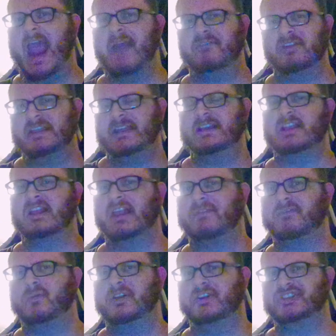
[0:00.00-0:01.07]
Everything the left
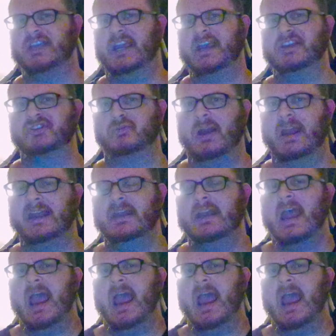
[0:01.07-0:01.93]
wingers say is right.